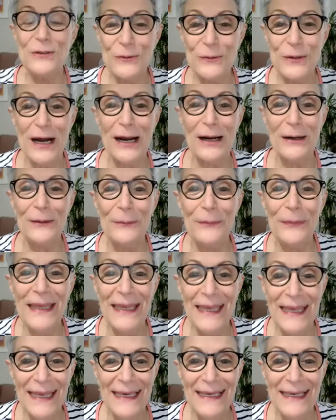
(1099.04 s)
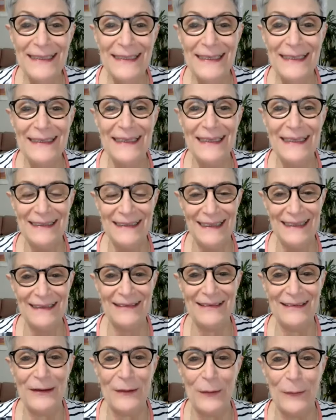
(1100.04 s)
are being
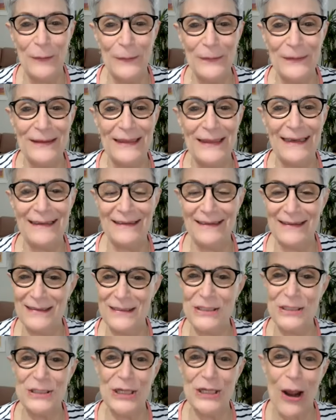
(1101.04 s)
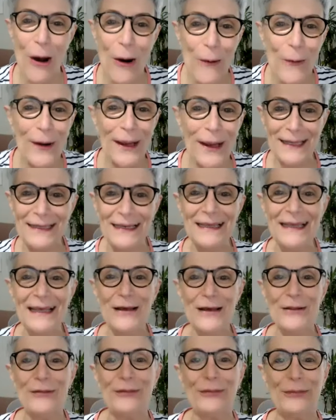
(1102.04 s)
this coal that is showing
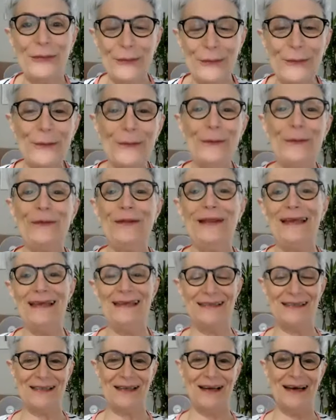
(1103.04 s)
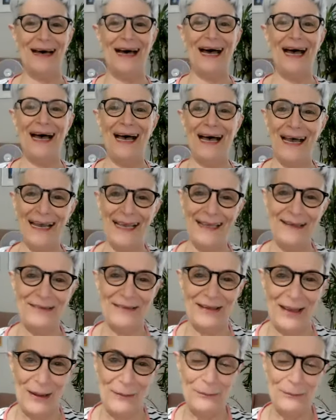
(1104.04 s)
through these high
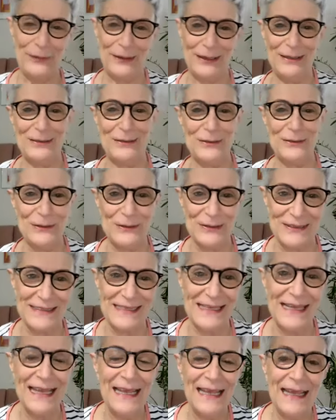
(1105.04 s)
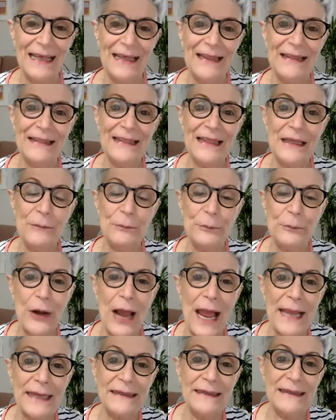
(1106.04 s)
temperatures the
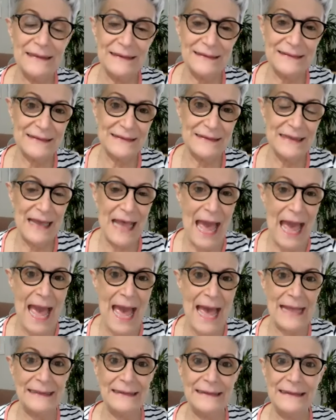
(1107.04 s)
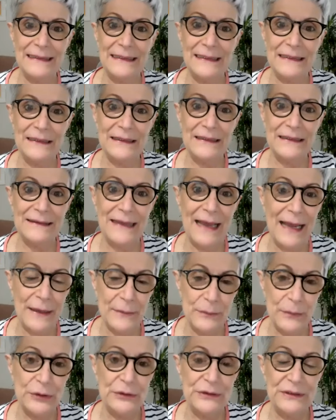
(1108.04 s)
brightness and the
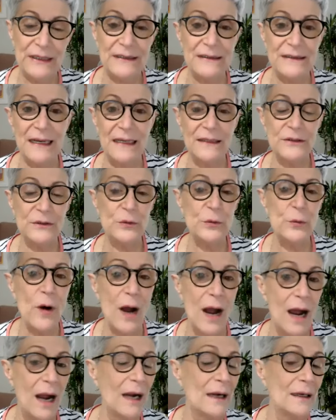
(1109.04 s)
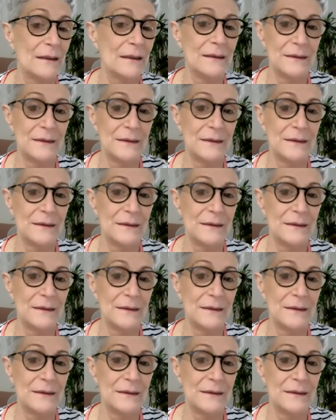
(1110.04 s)
diamond that you are.